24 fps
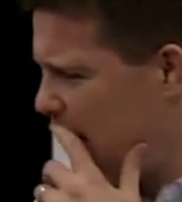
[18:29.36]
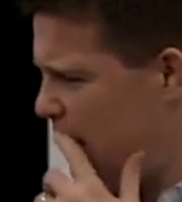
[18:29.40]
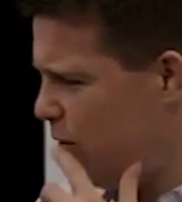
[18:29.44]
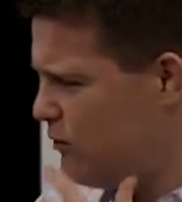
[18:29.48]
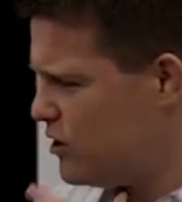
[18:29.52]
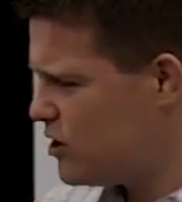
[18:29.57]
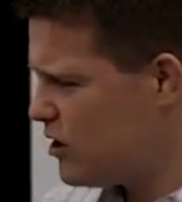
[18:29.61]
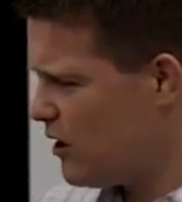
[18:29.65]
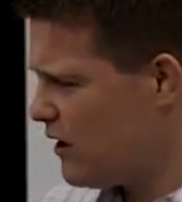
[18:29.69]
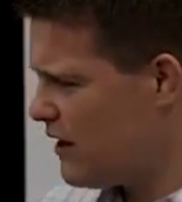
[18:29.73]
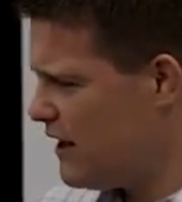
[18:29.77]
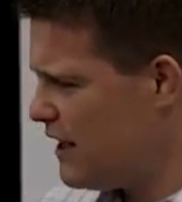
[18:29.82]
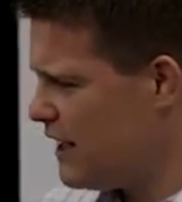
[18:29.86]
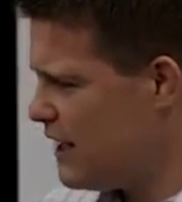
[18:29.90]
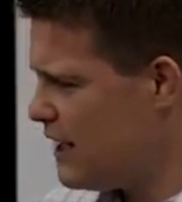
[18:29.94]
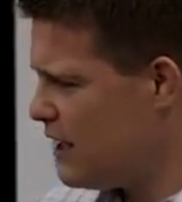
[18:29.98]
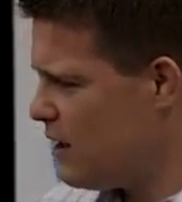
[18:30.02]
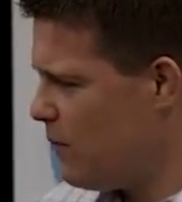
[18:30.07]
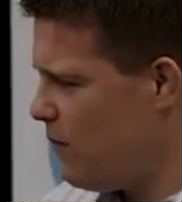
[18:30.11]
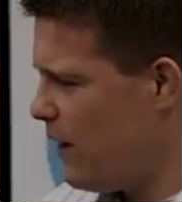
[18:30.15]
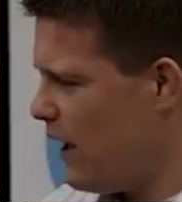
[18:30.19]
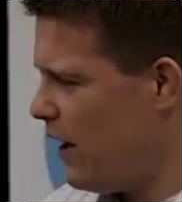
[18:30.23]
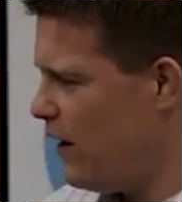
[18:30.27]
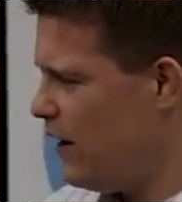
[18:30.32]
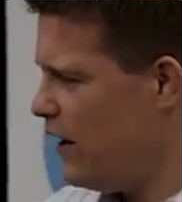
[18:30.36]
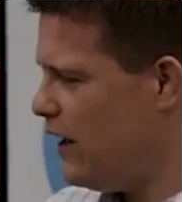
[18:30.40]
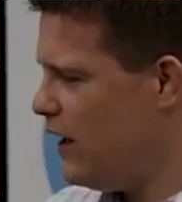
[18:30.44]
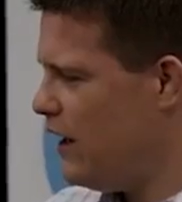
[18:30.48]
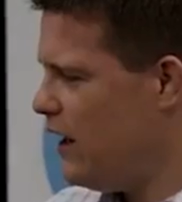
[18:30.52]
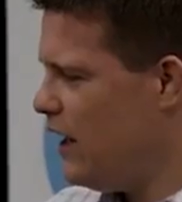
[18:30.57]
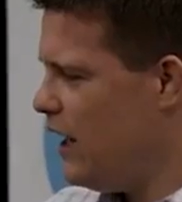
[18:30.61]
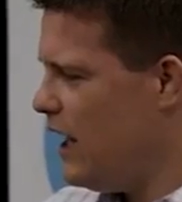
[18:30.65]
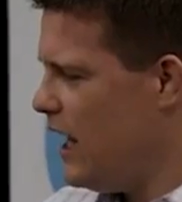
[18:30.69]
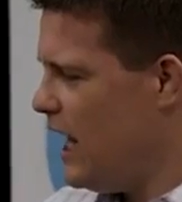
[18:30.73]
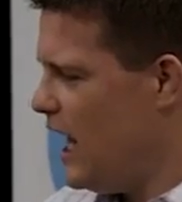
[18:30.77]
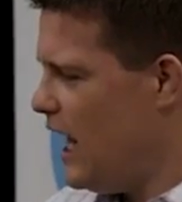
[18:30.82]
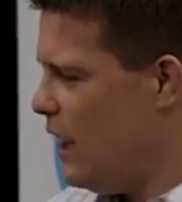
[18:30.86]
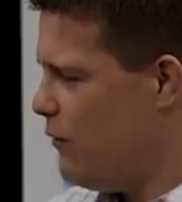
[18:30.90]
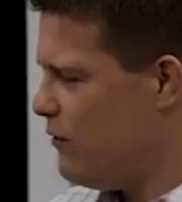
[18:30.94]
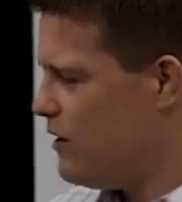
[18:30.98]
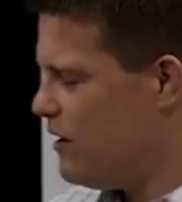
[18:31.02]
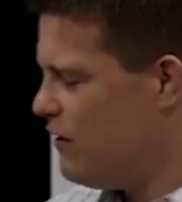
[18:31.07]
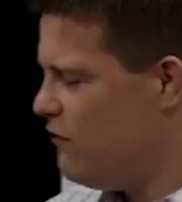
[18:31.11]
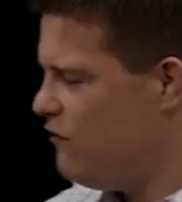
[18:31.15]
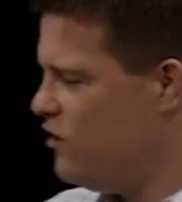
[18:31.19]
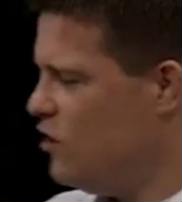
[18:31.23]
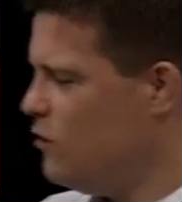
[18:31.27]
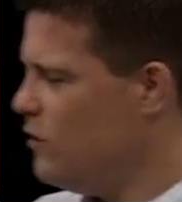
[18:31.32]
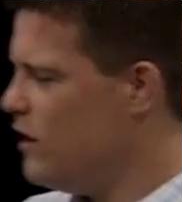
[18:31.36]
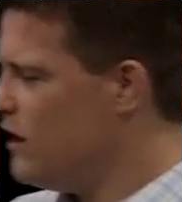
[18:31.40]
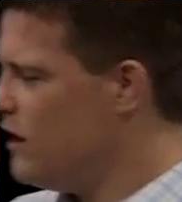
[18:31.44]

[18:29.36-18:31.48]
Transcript: at it, and we started thinking about it. And within a